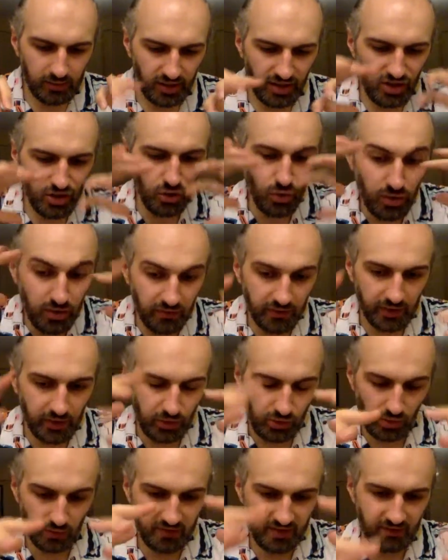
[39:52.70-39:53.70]

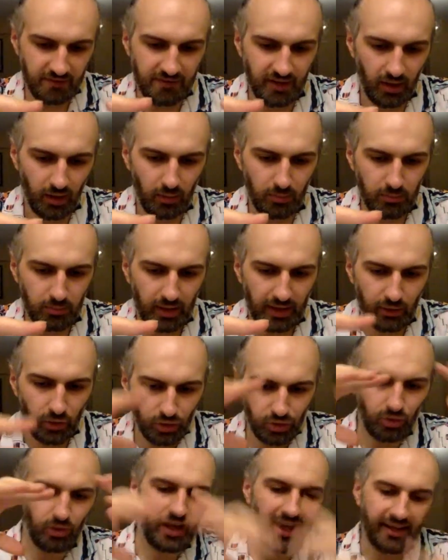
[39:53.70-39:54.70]
universe of the film, I
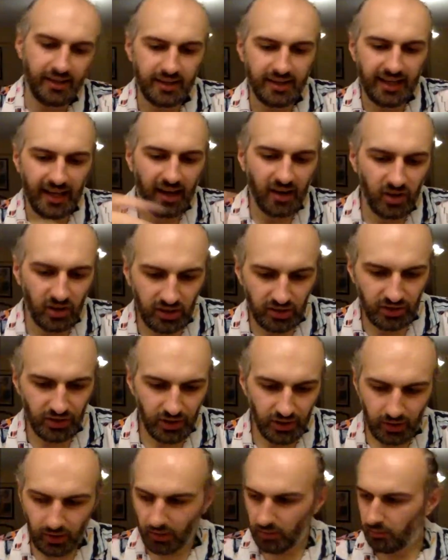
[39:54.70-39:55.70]
don't know, like a
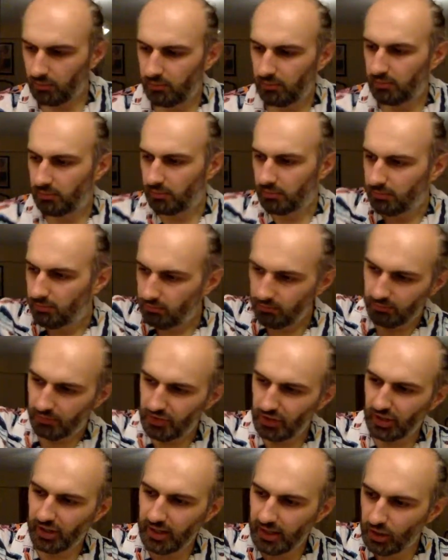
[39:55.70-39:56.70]
character
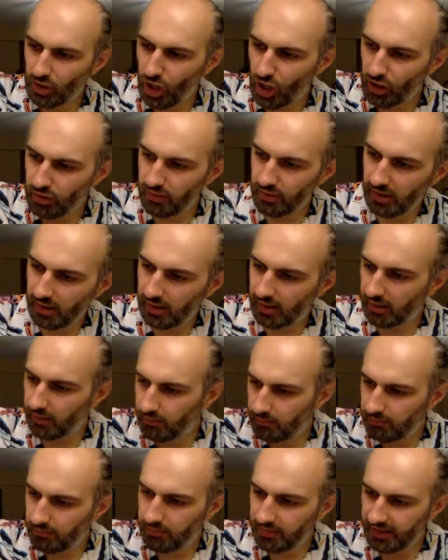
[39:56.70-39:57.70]
turning
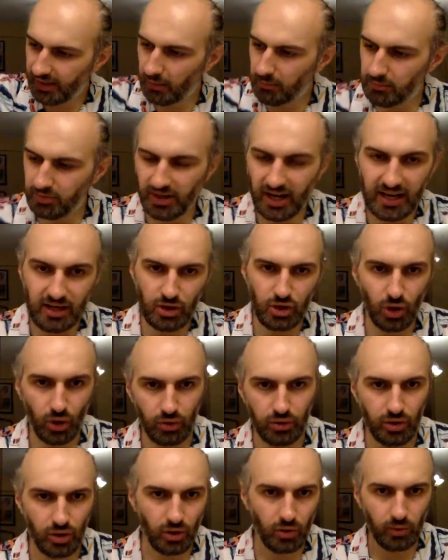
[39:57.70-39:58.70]
on some
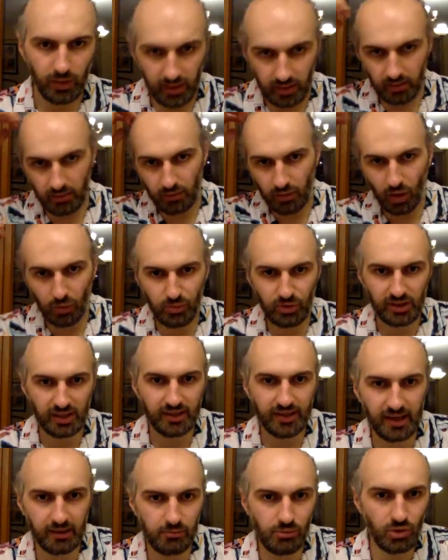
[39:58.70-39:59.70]
radio, and
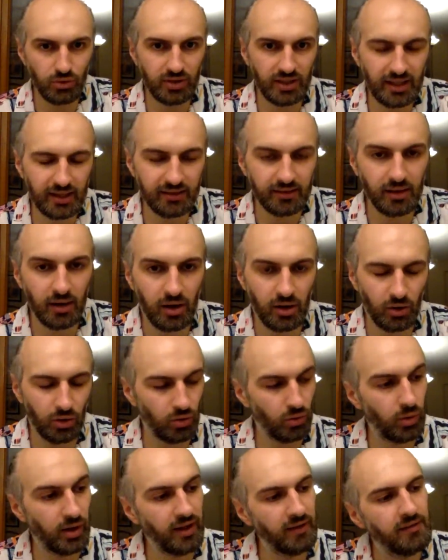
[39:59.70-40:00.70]
obviously that music is heard
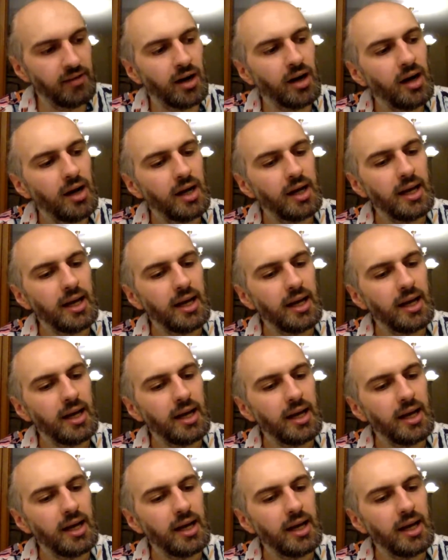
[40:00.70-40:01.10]
or whatever.